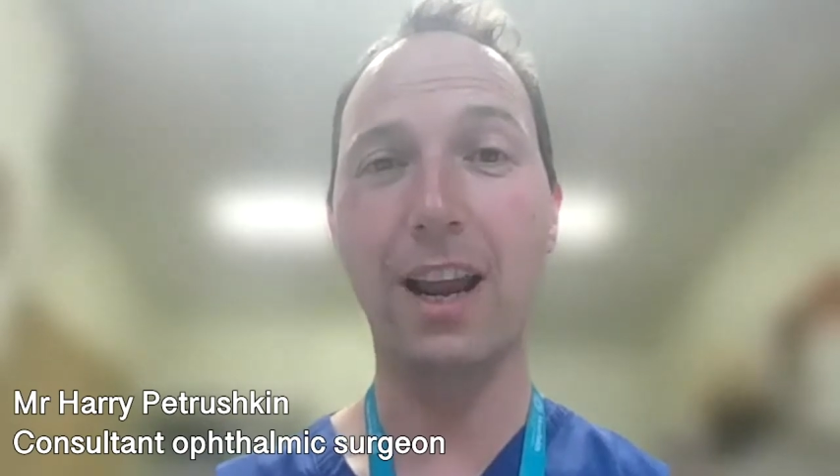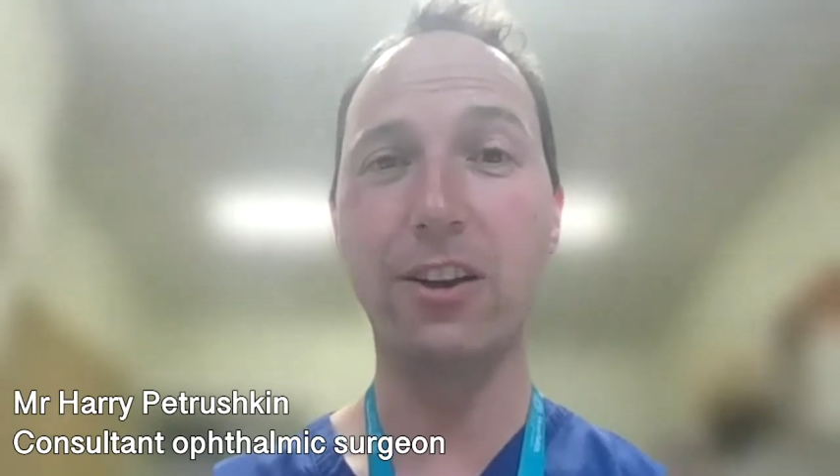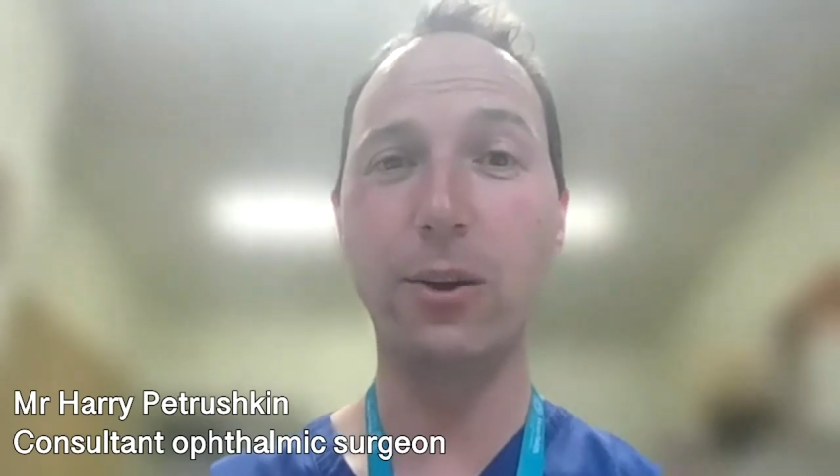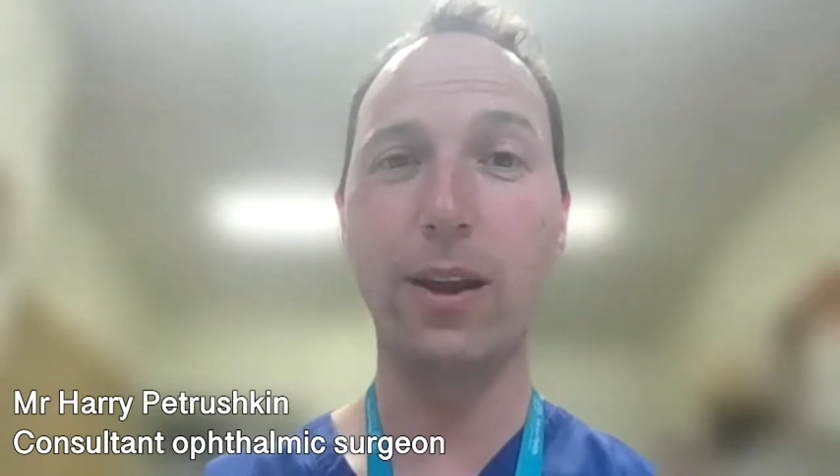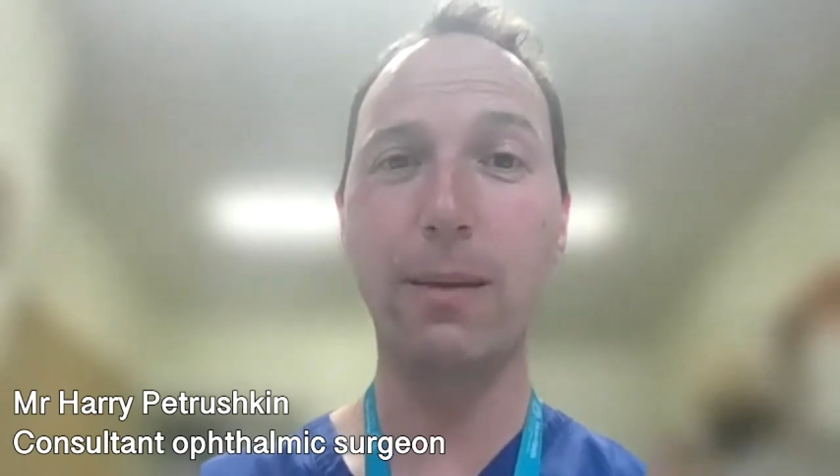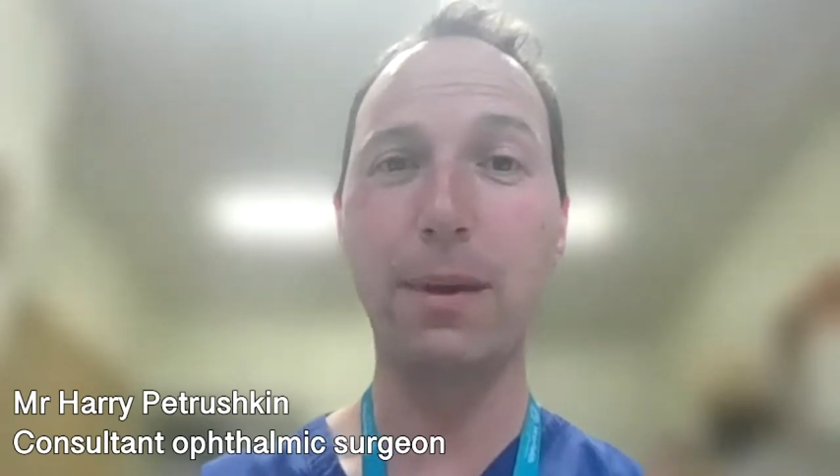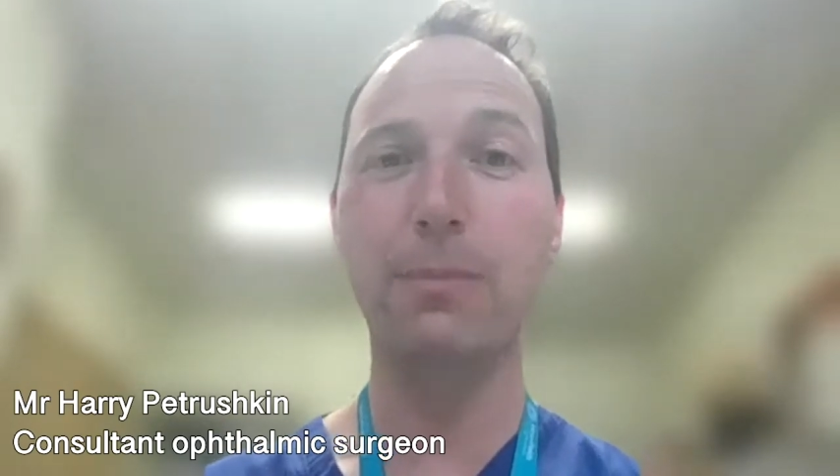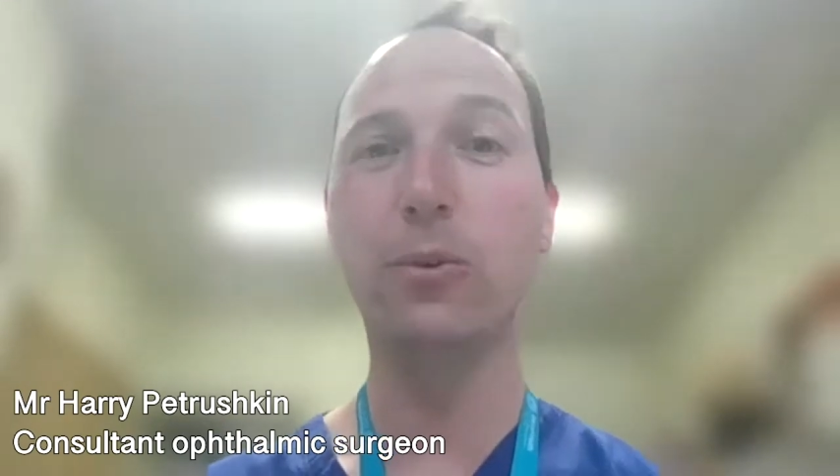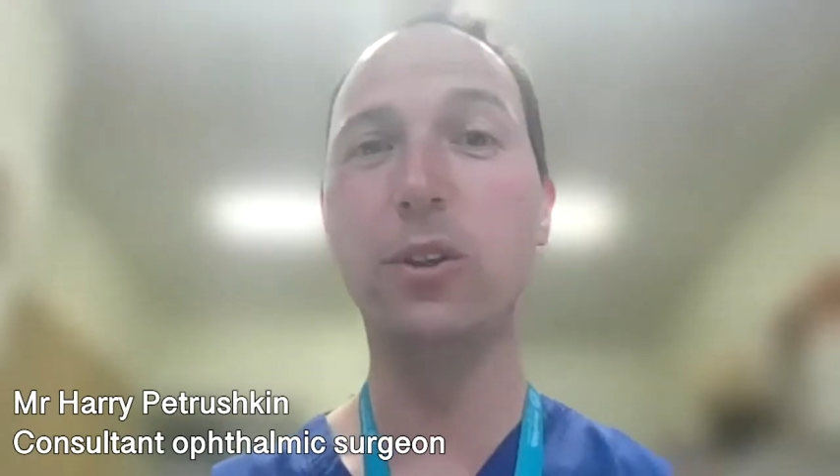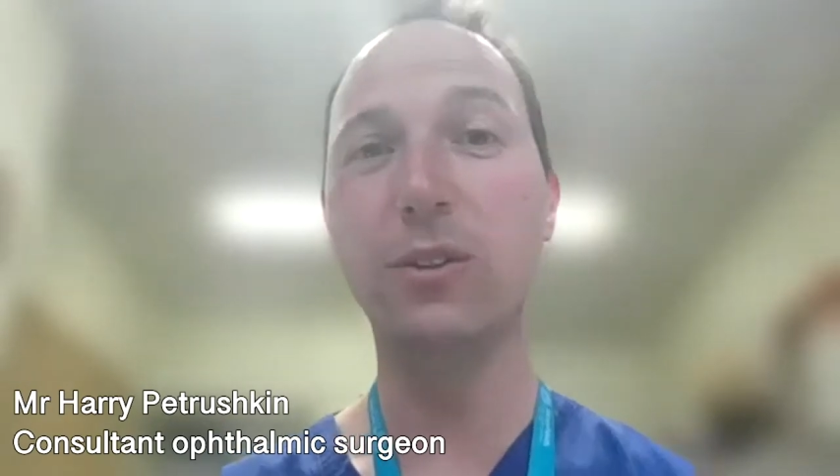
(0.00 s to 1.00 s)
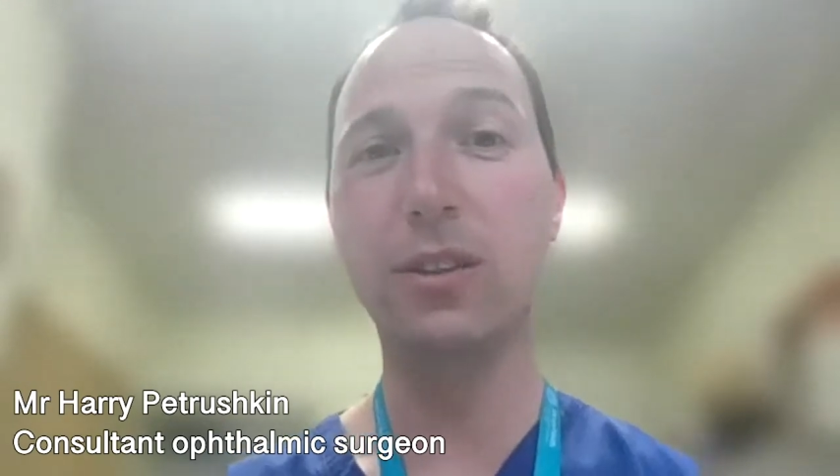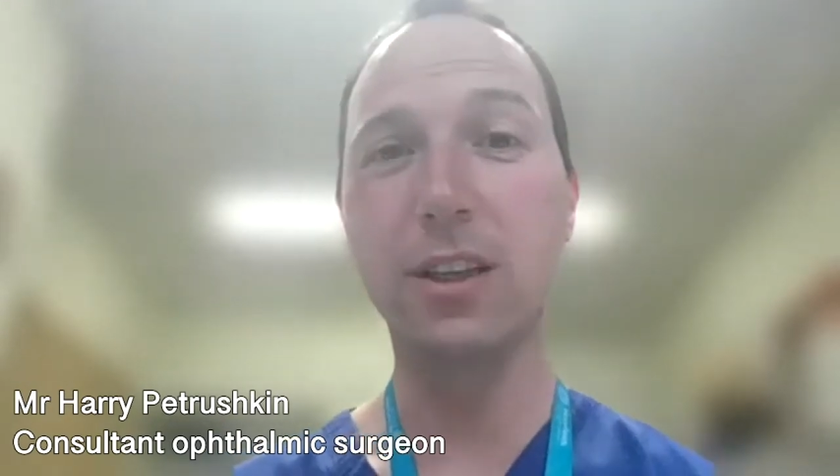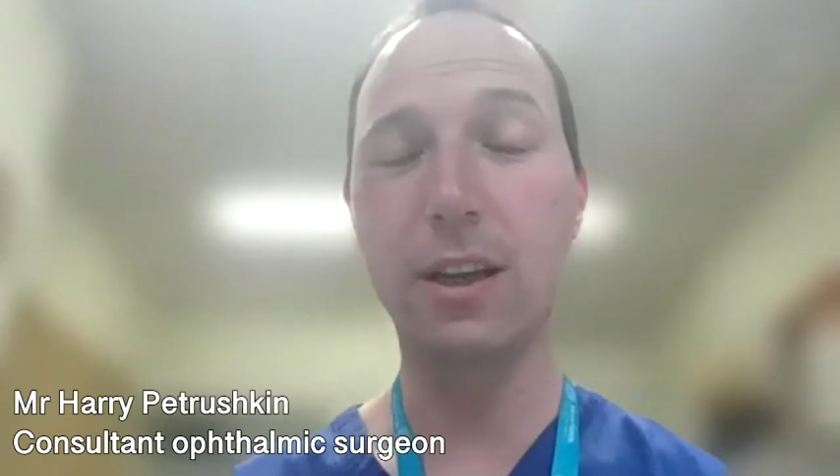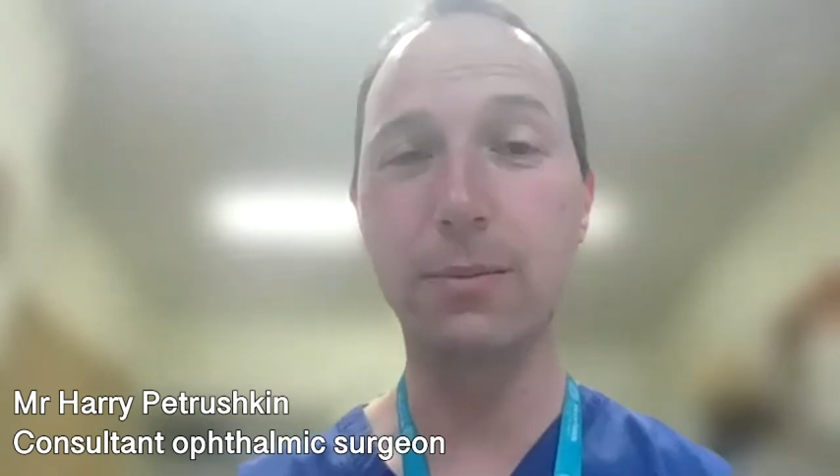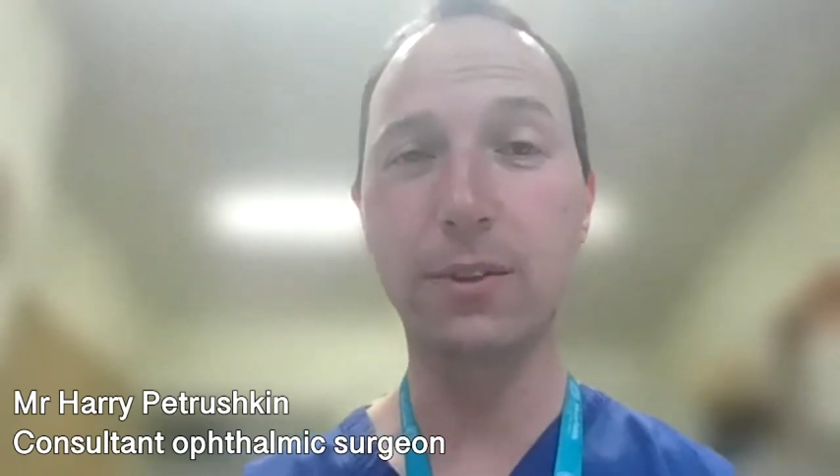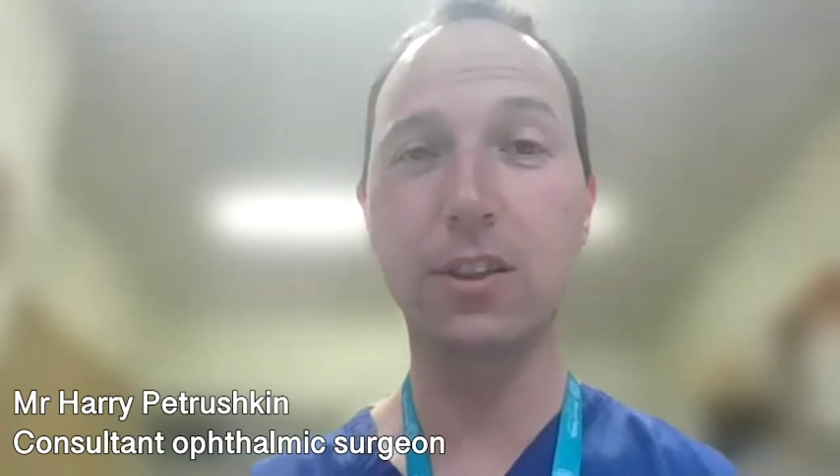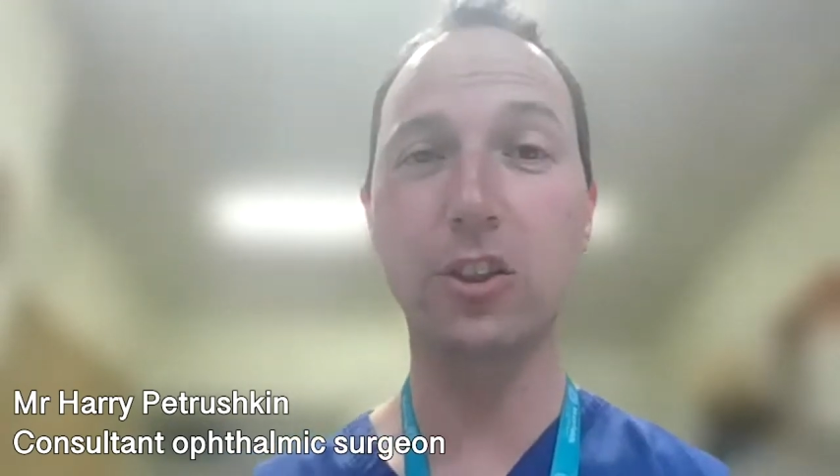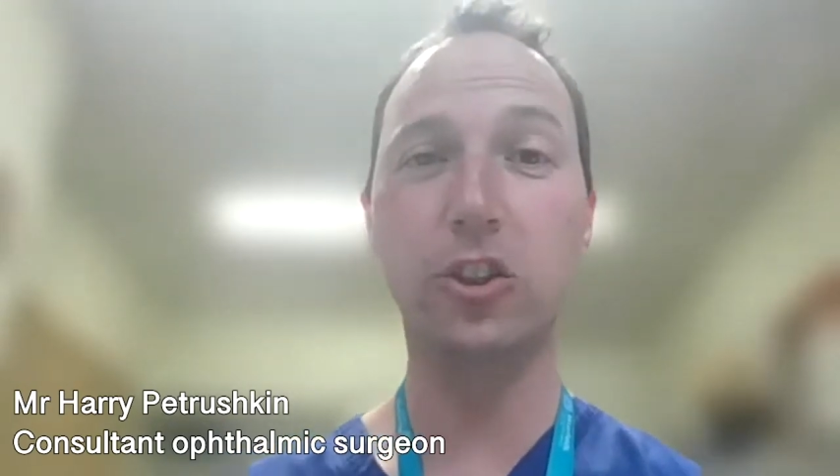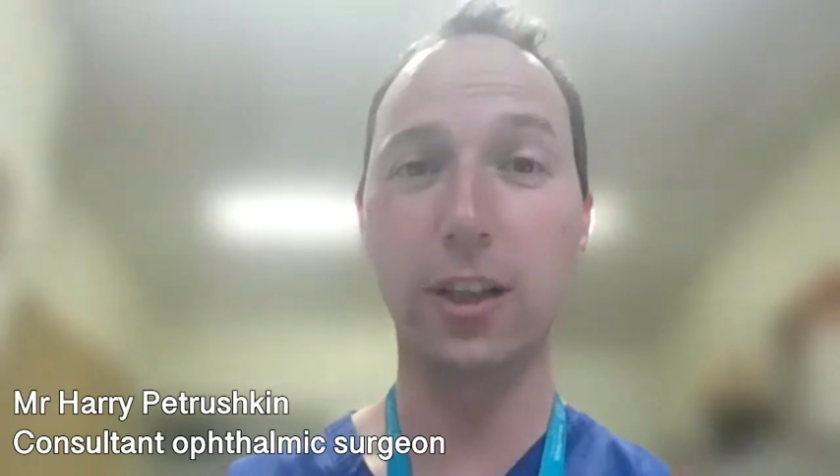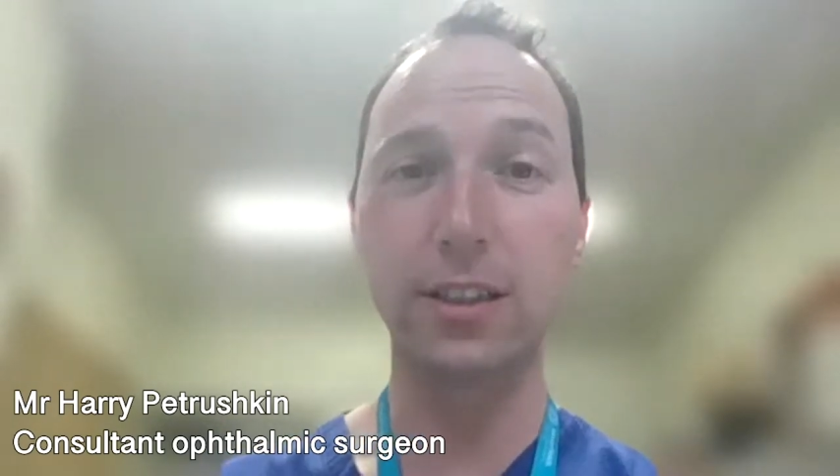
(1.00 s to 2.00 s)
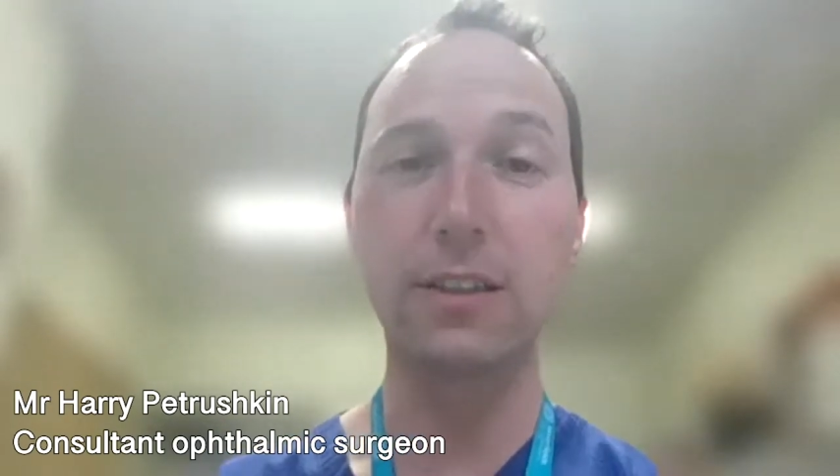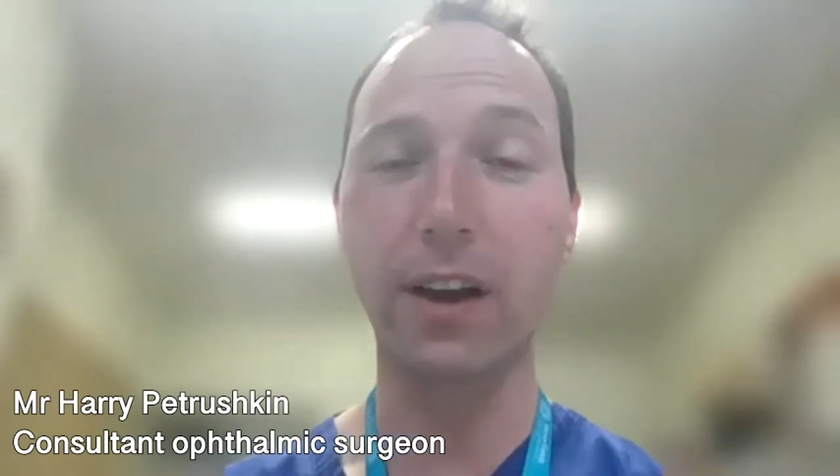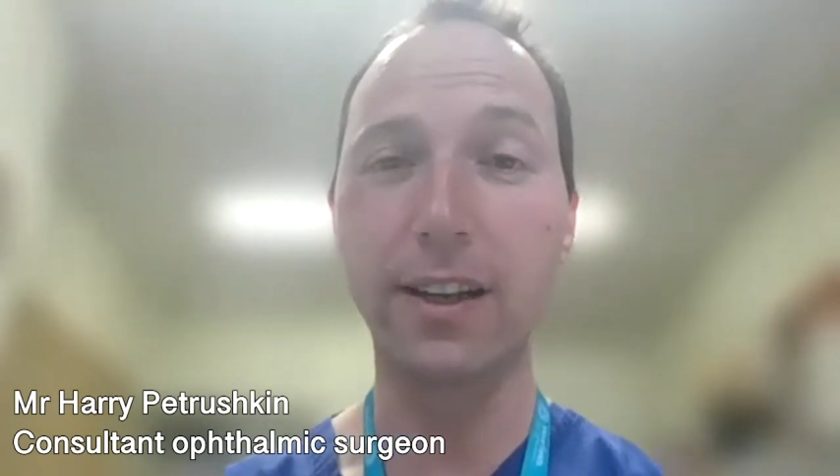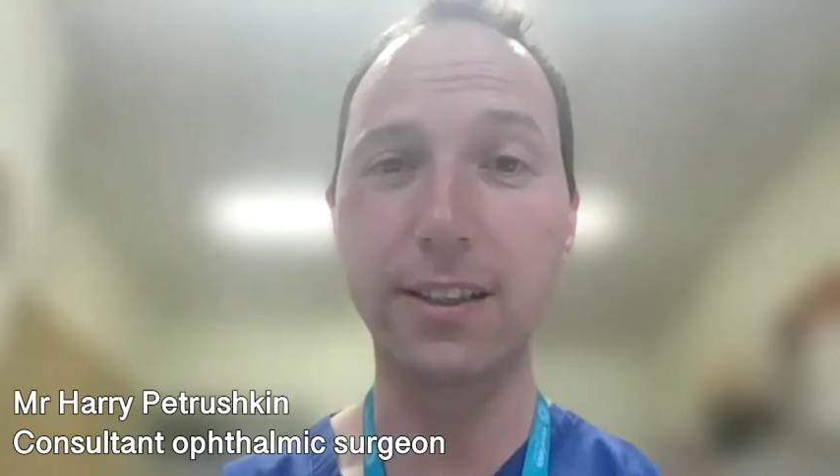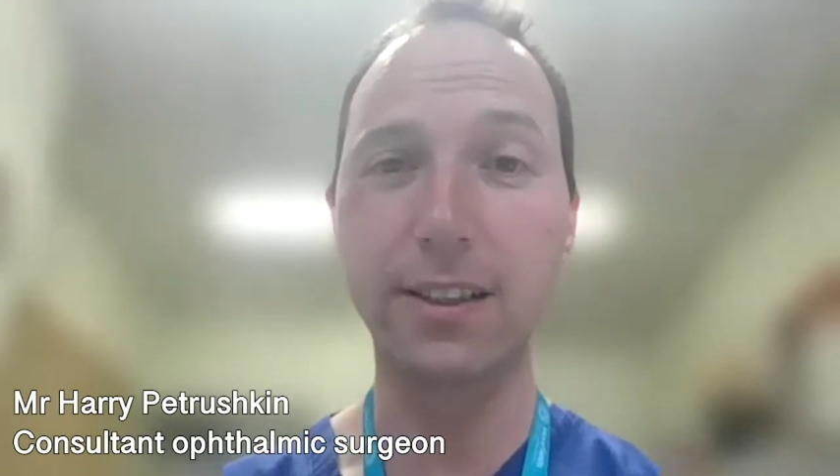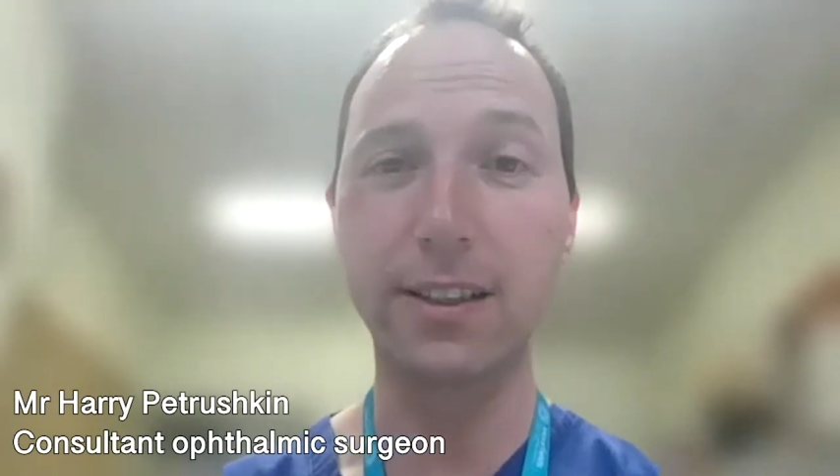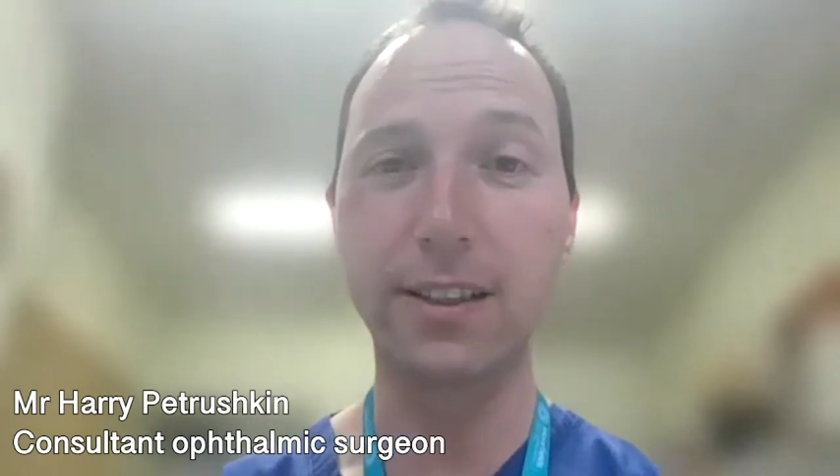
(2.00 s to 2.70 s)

And you hear people use the terms conjunctivitis,